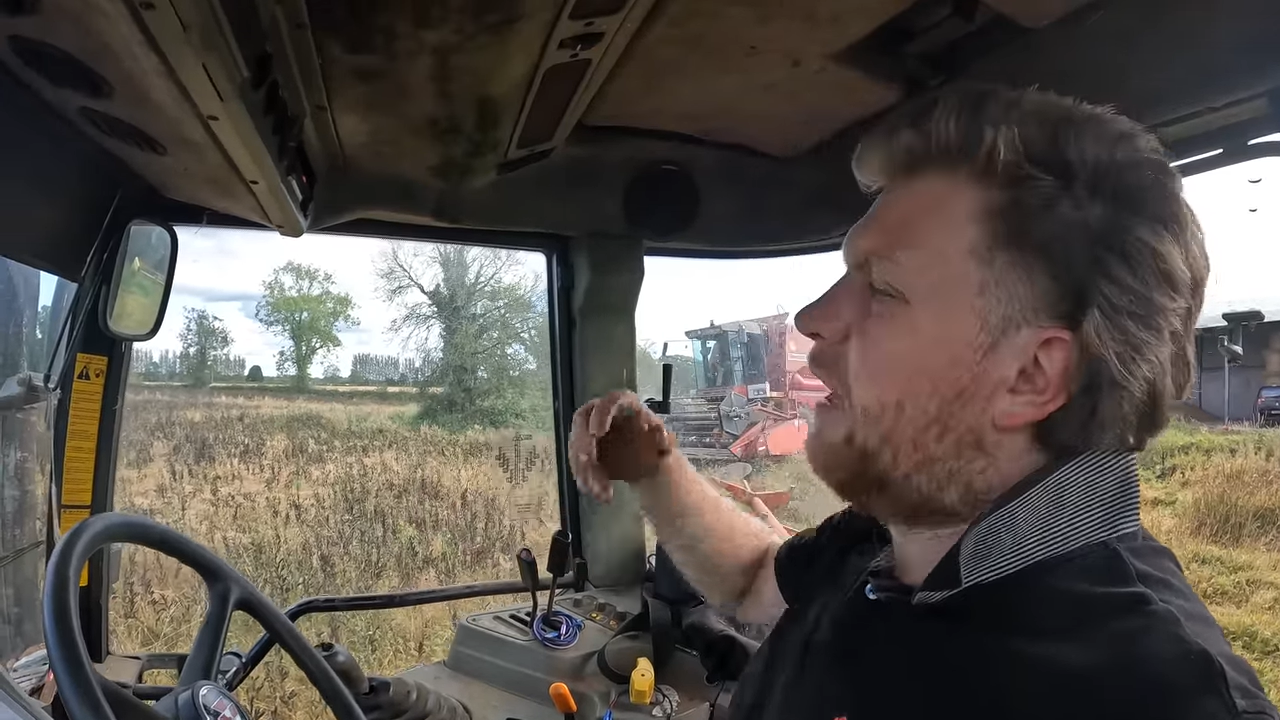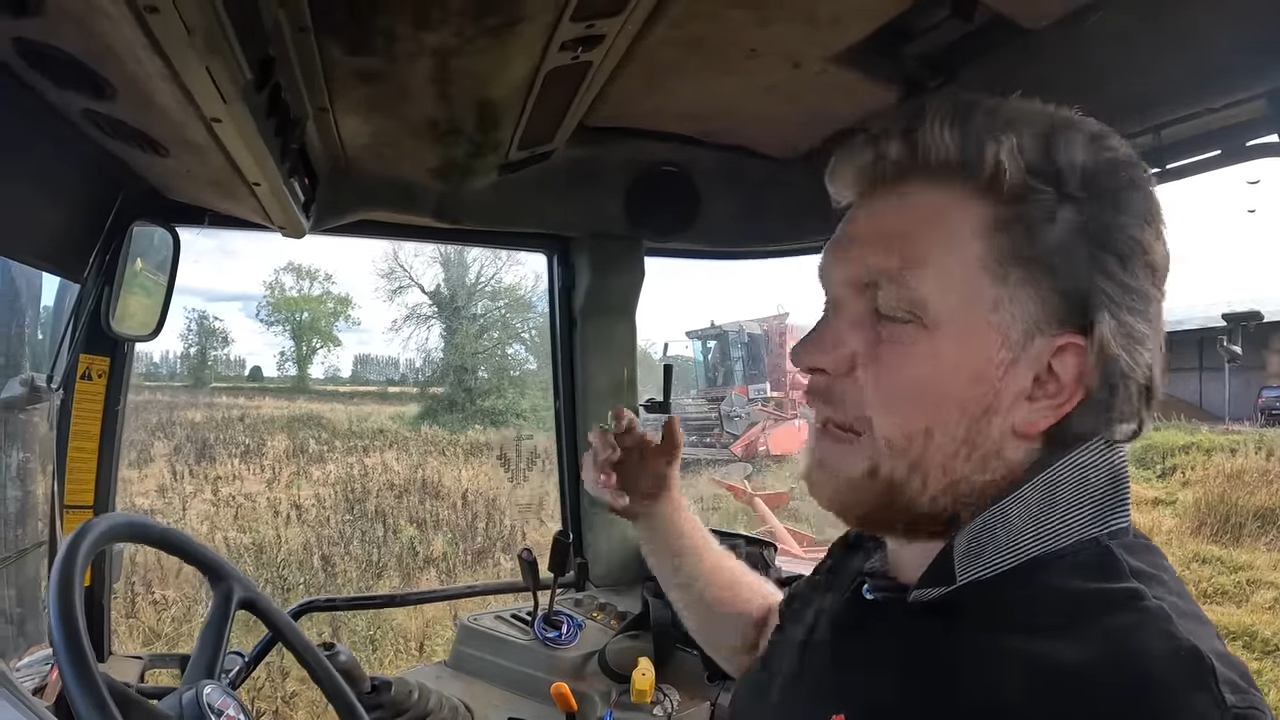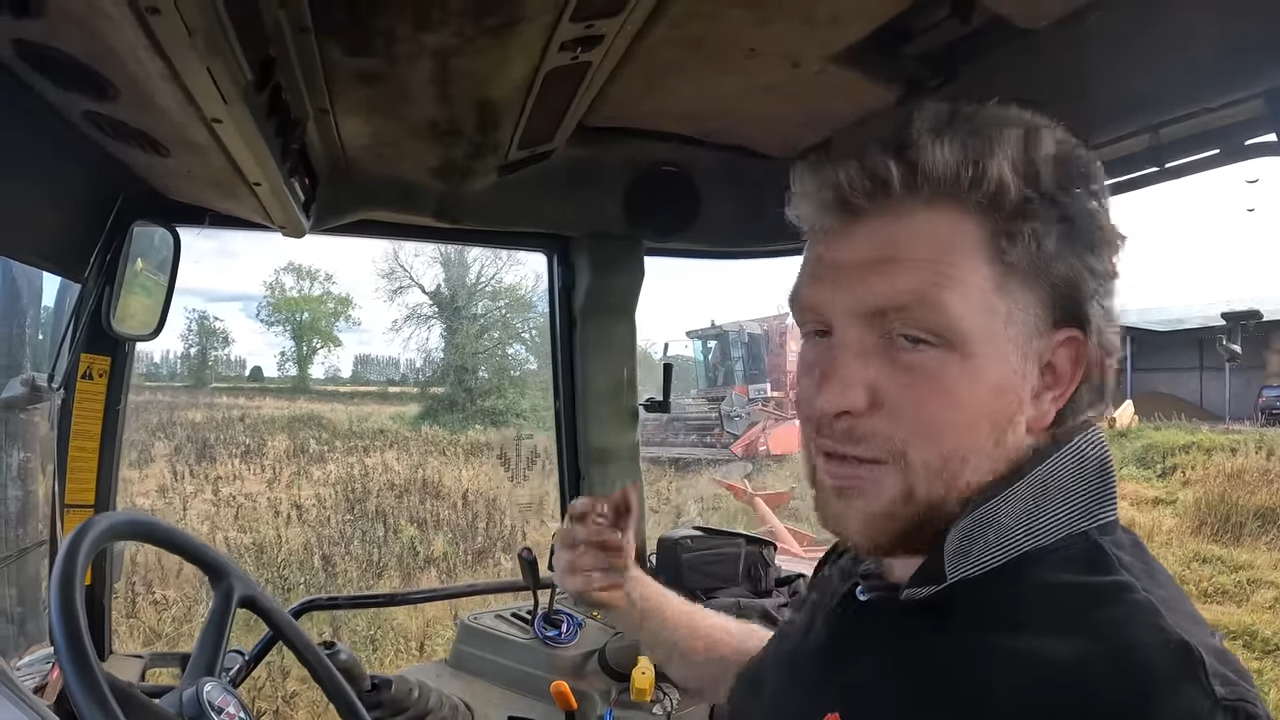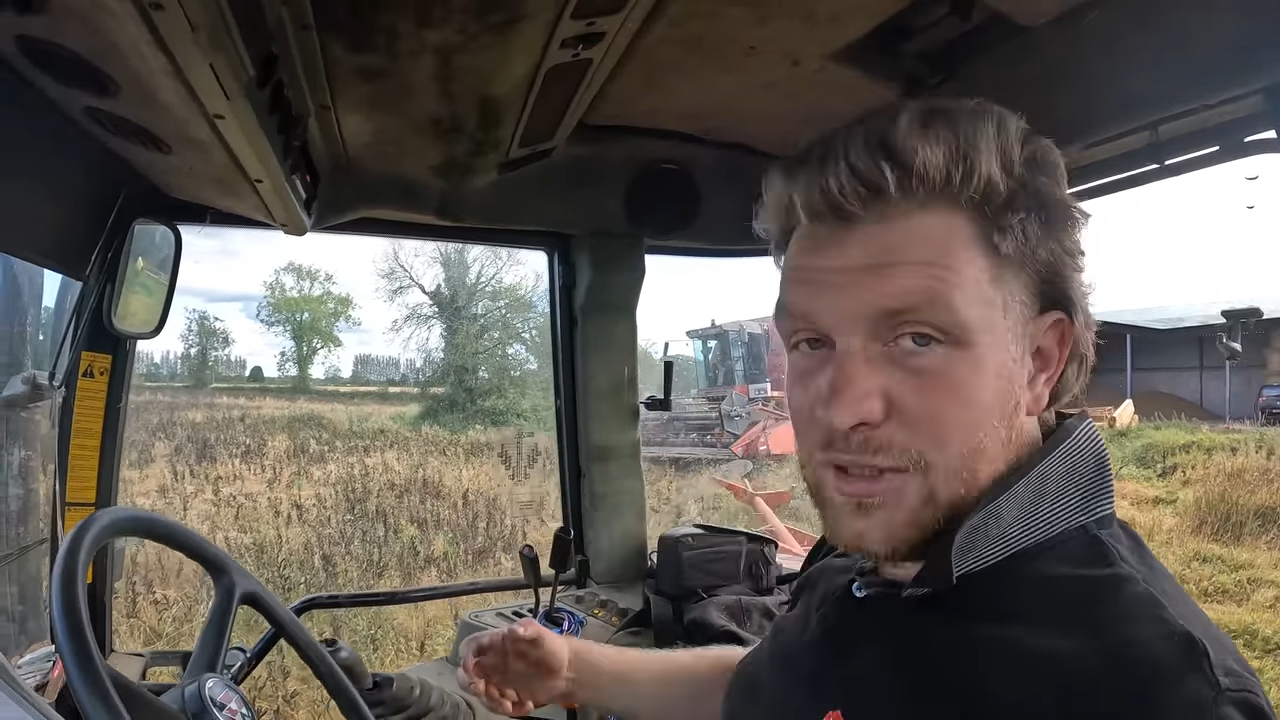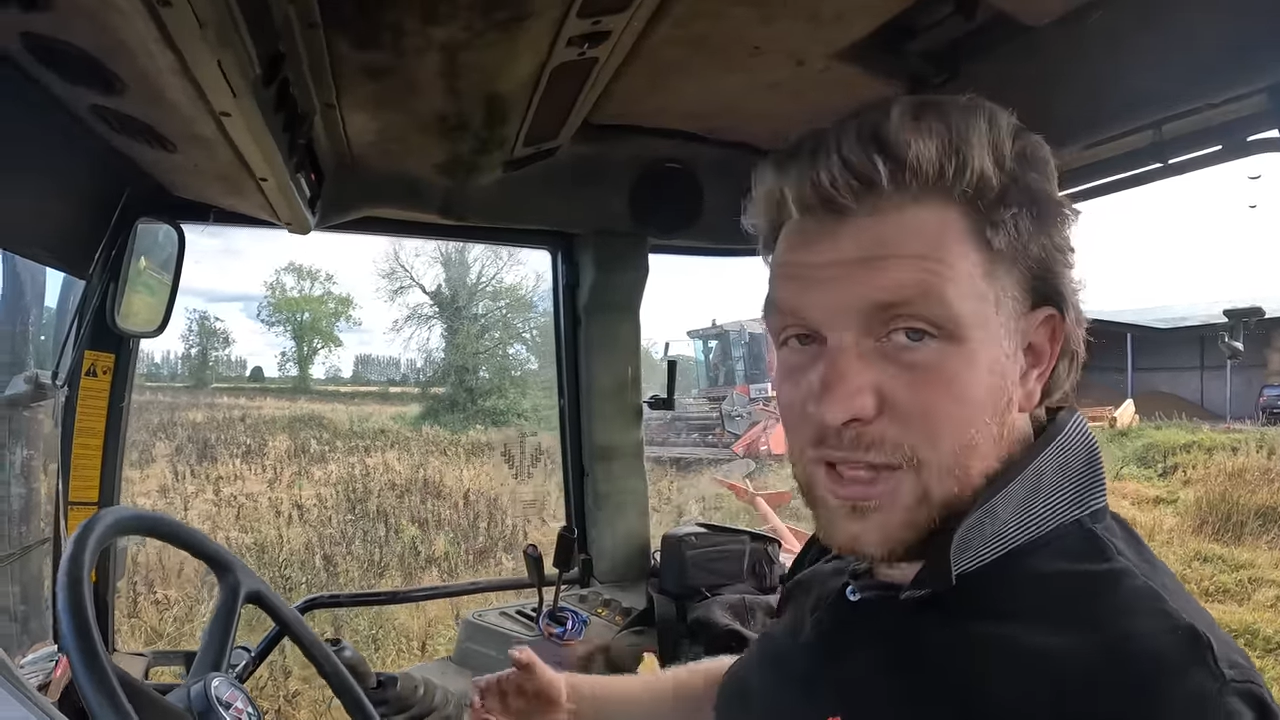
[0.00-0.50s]

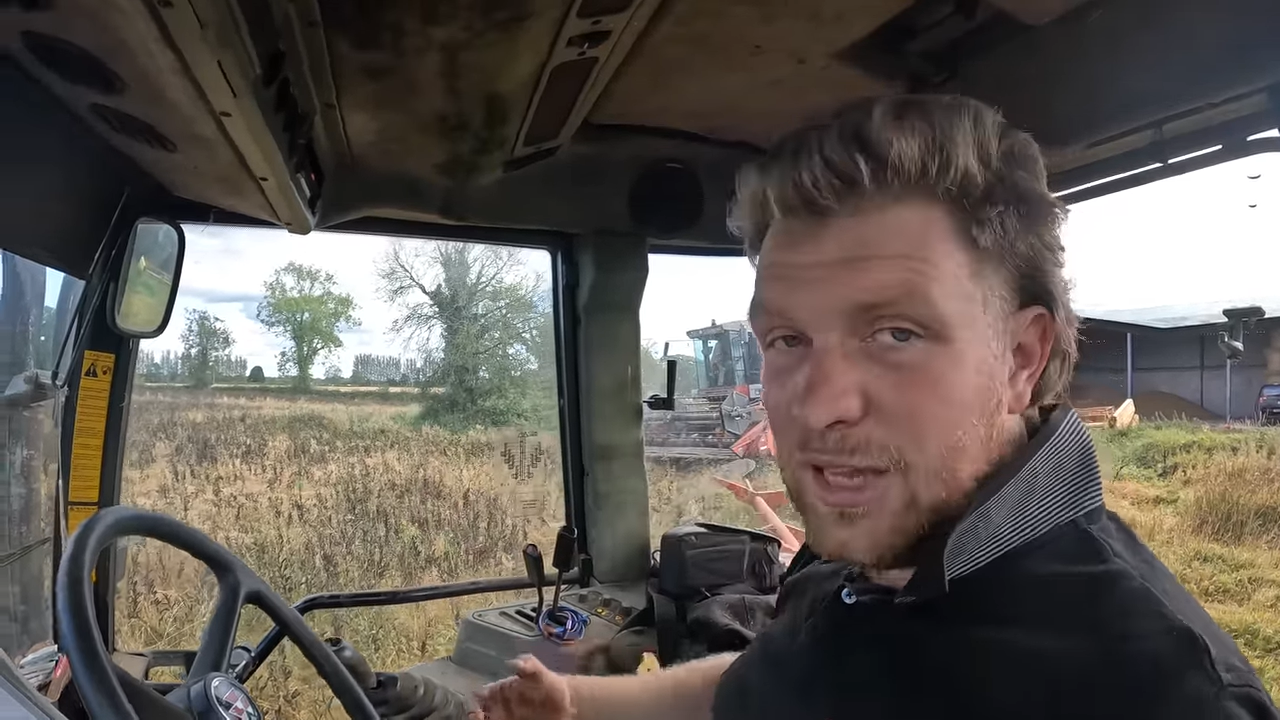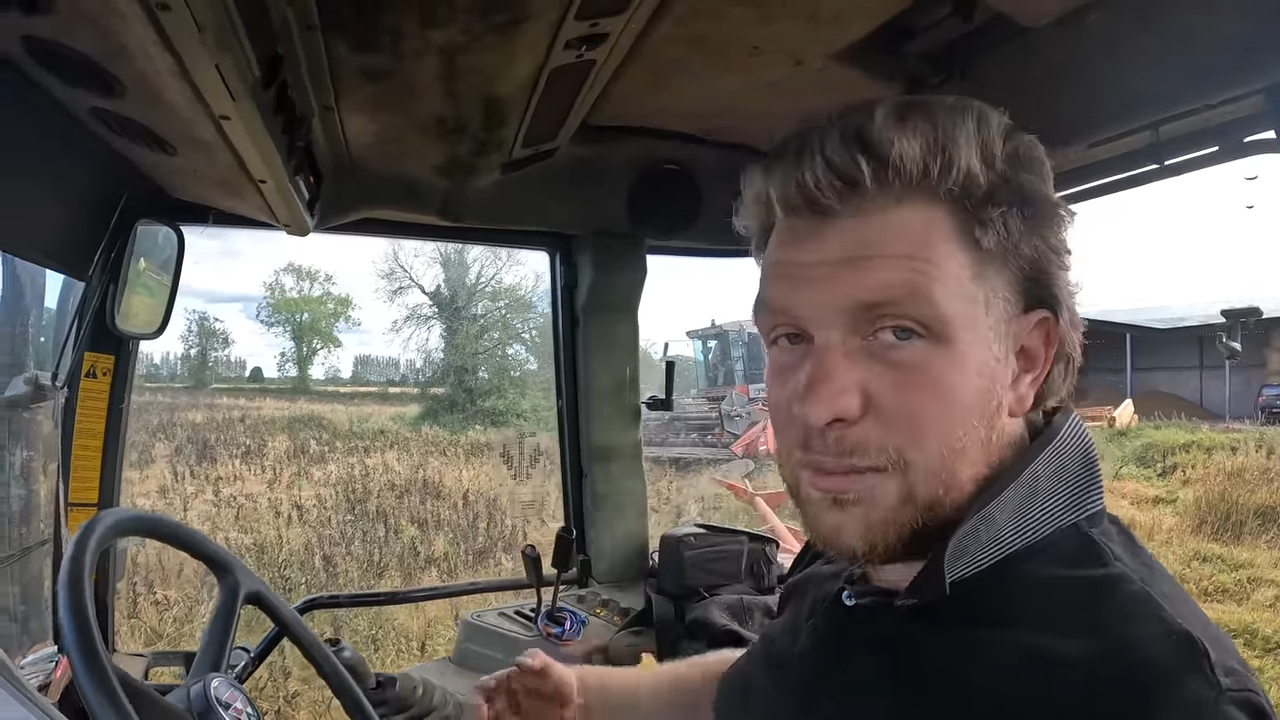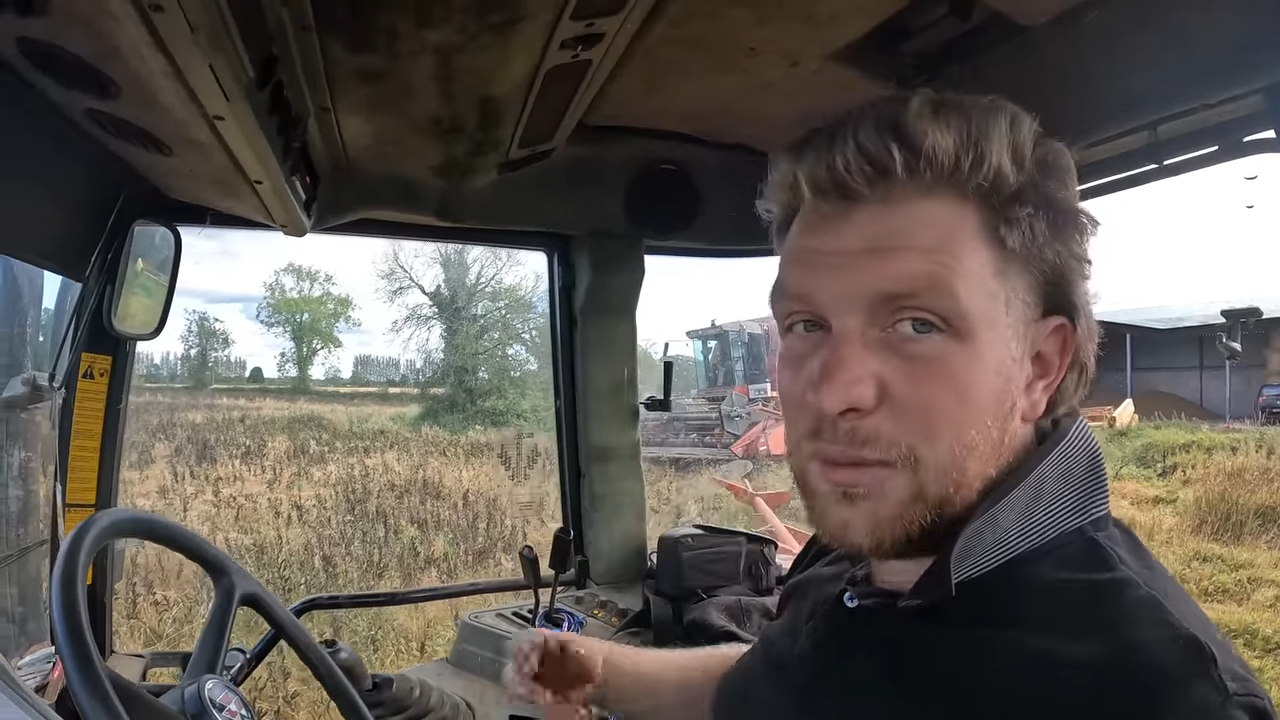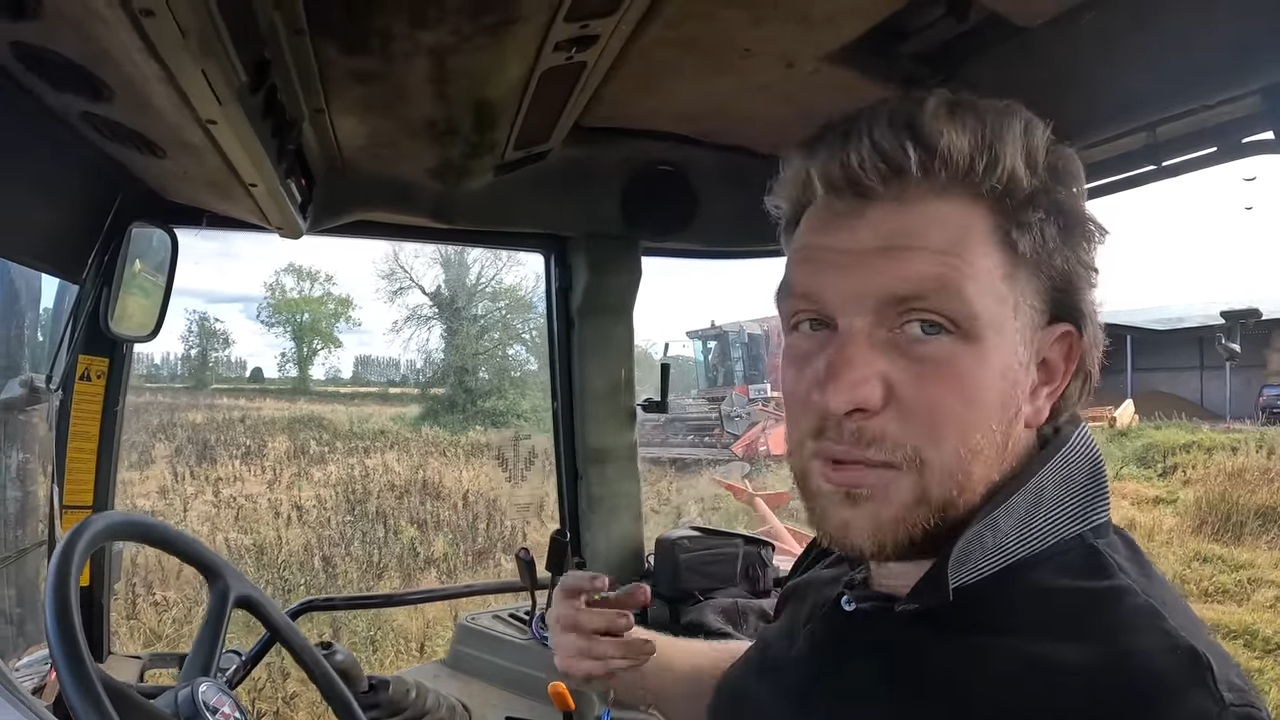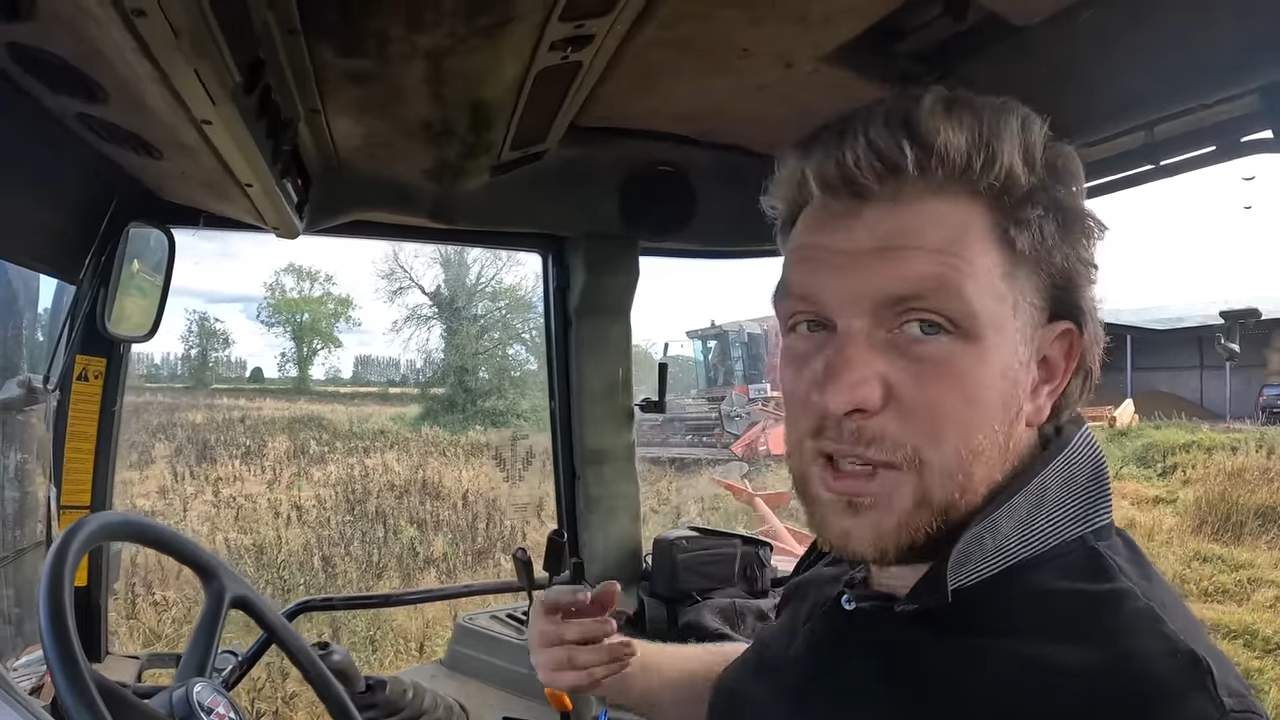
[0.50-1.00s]
and that was to keep them.